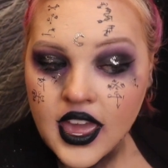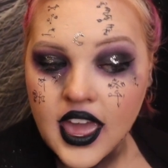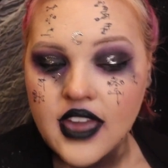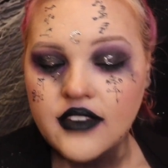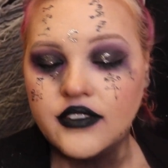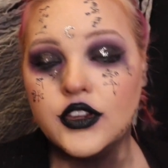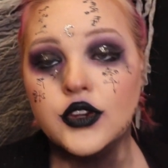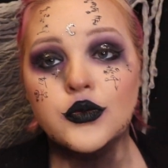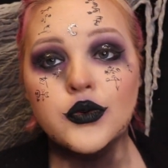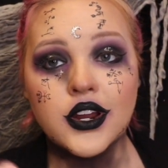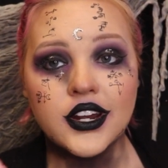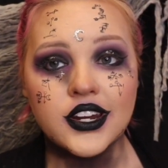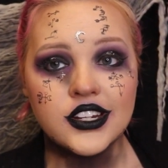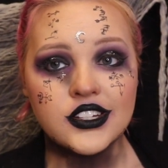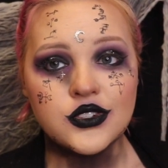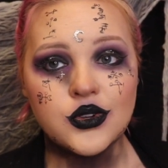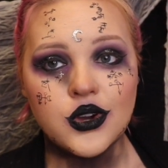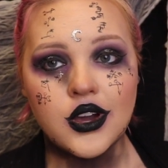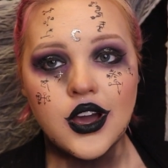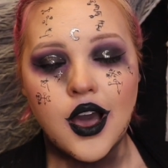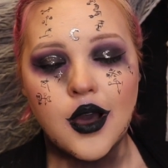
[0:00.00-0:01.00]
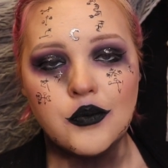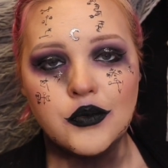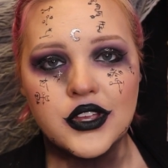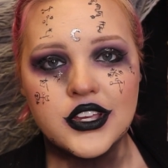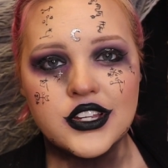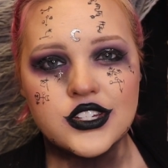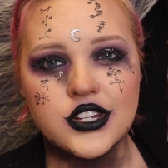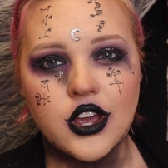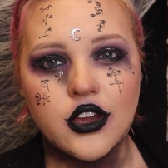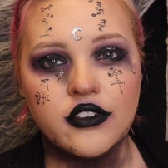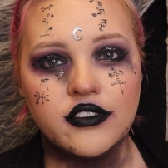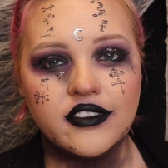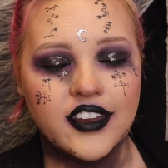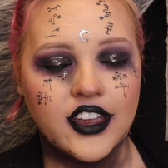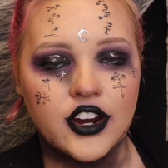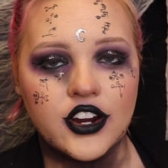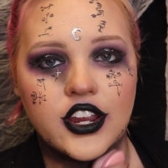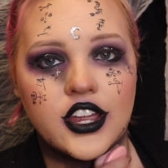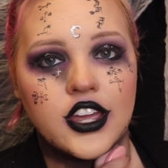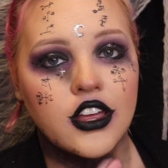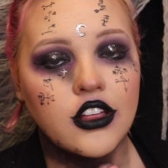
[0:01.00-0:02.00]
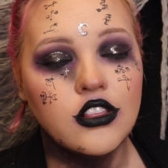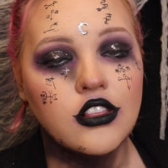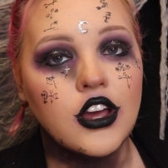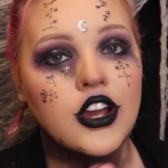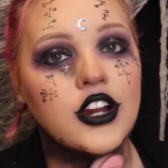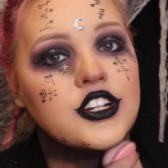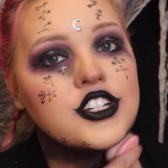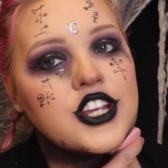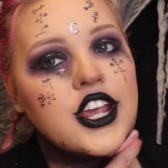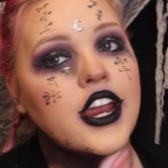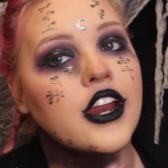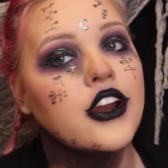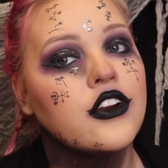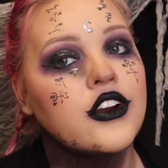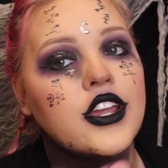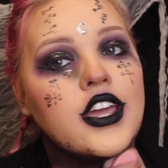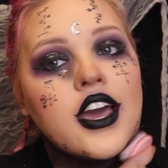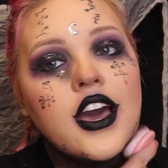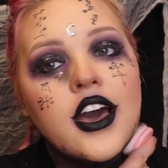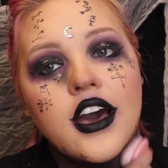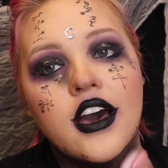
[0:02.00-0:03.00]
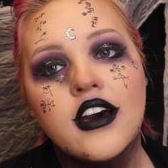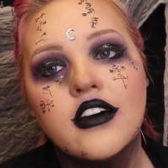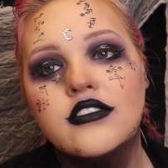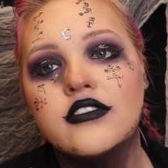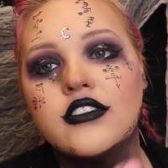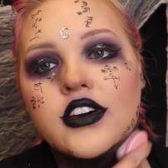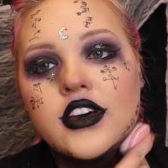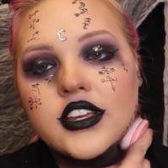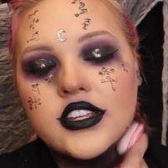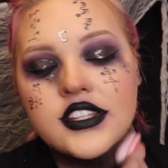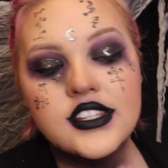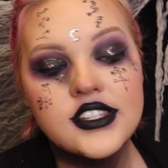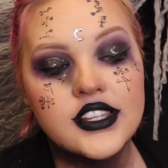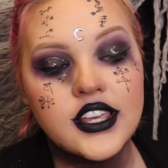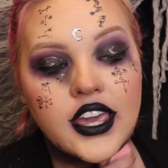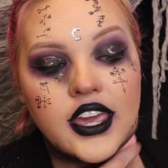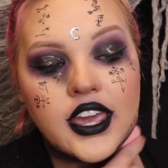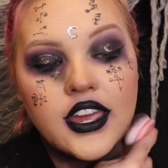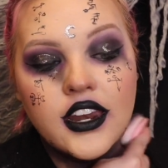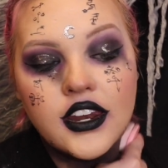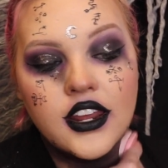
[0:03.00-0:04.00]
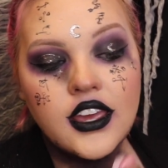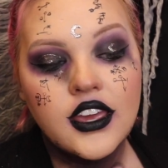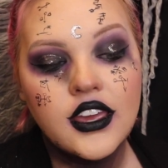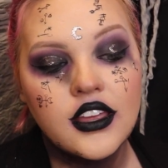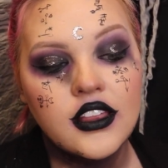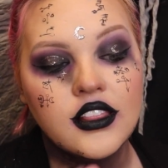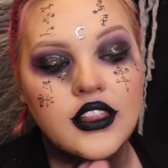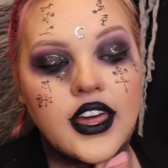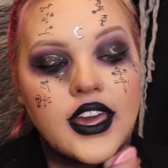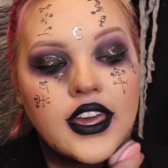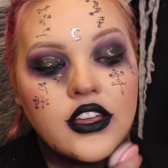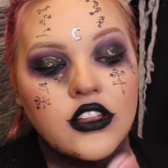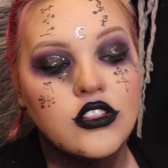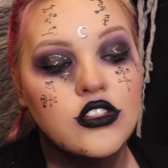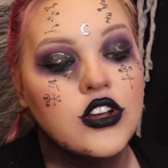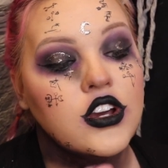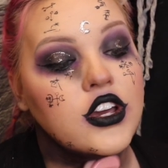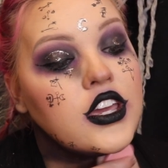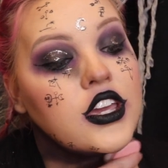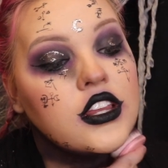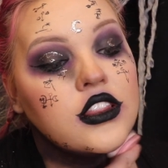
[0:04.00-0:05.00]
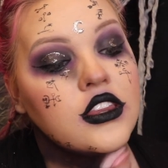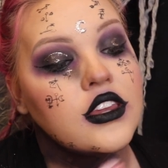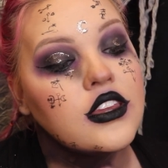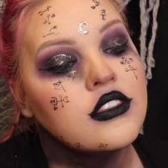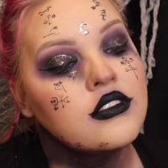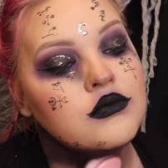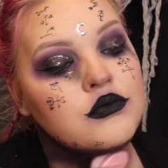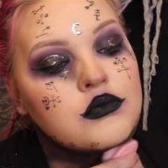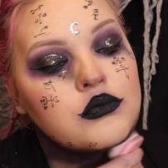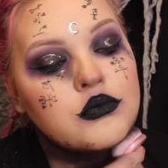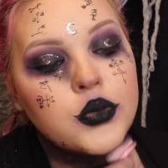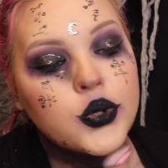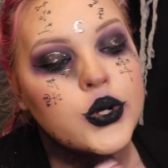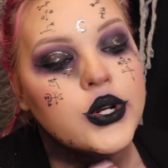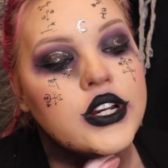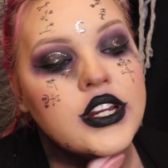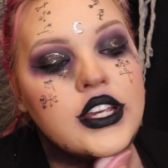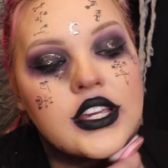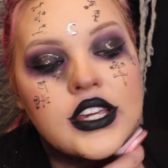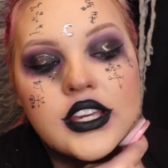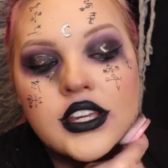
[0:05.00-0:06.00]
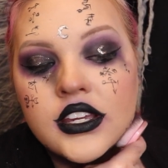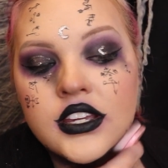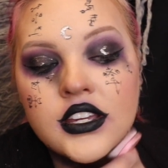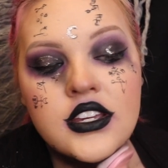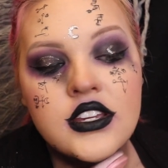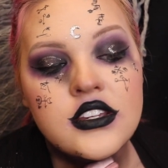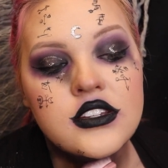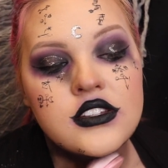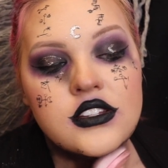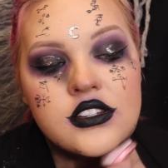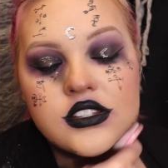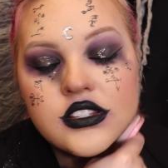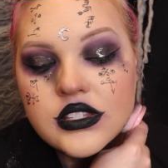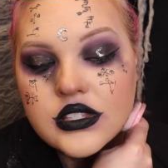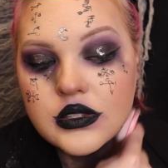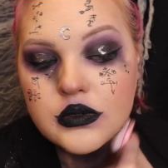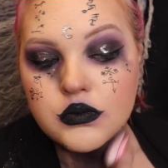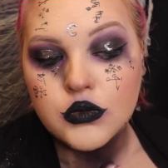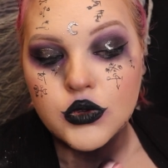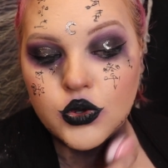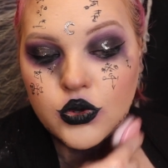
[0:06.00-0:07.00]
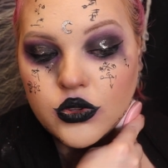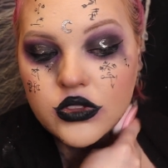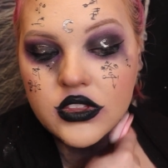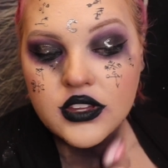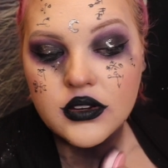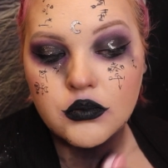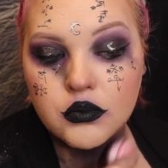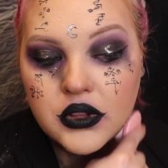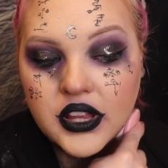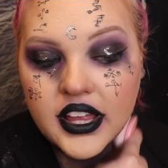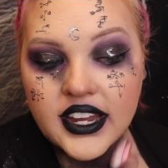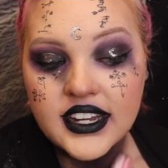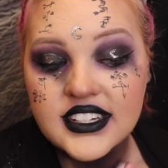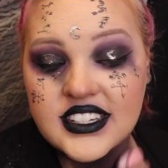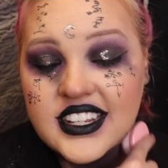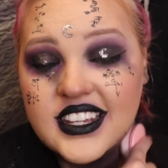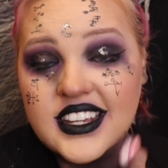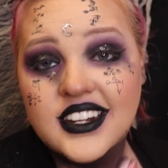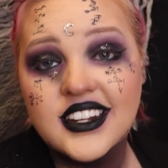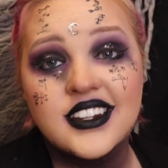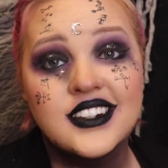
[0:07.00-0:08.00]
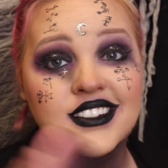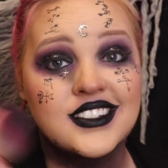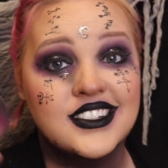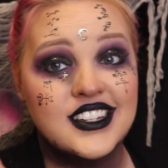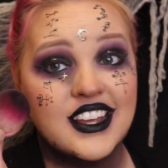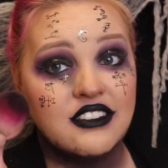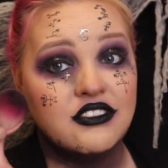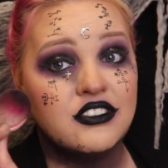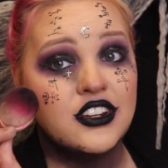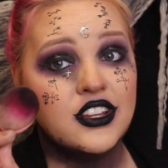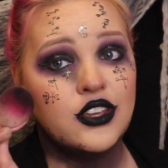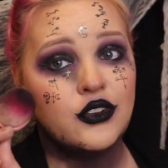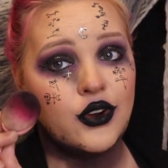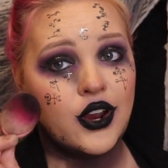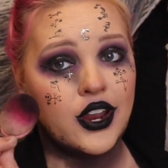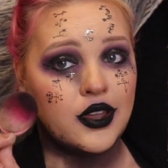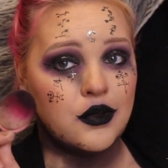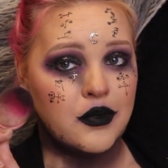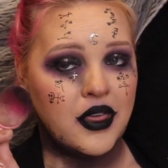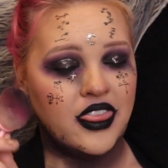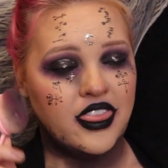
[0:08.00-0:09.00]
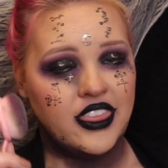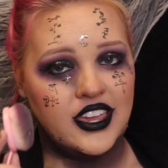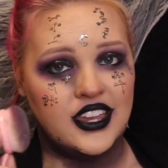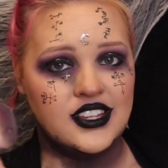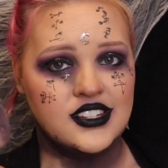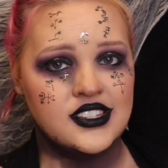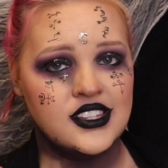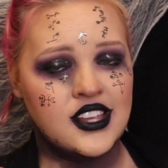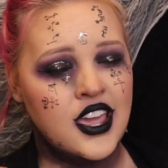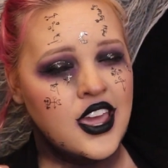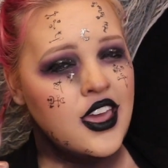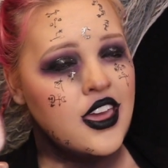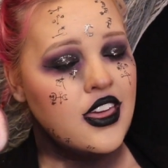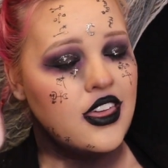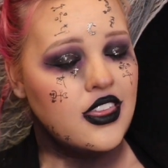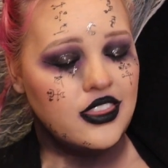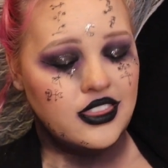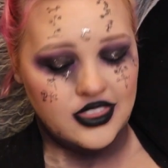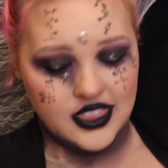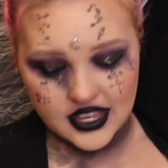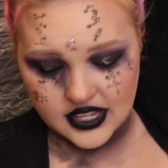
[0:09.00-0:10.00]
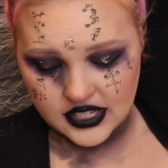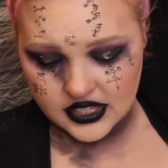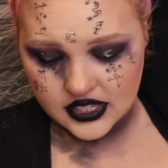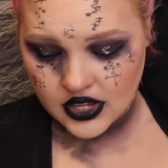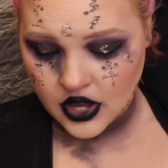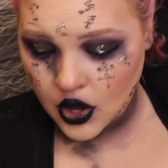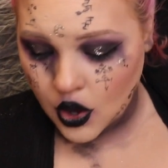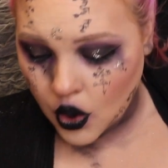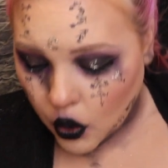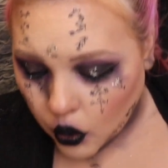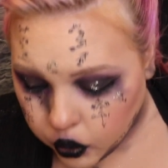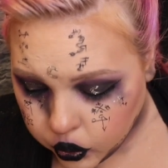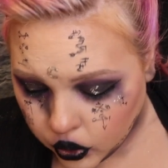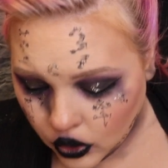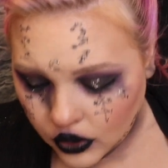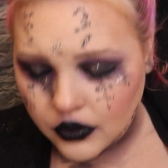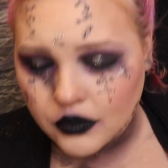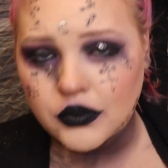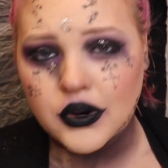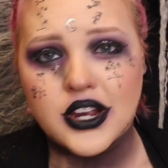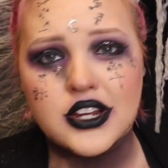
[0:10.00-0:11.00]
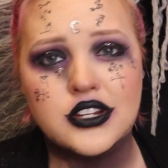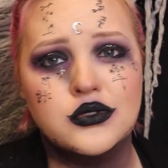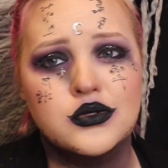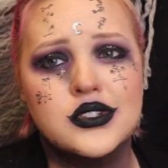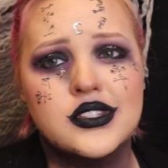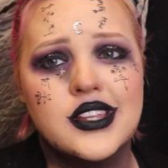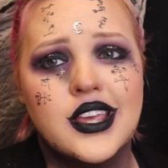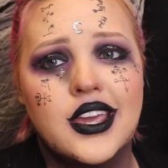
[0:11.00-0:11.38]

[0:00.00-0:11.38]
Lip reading: If you're wanting to accomplish a very large area of skin, like looking pretty smooth and blended, definitely recommend these. This brush was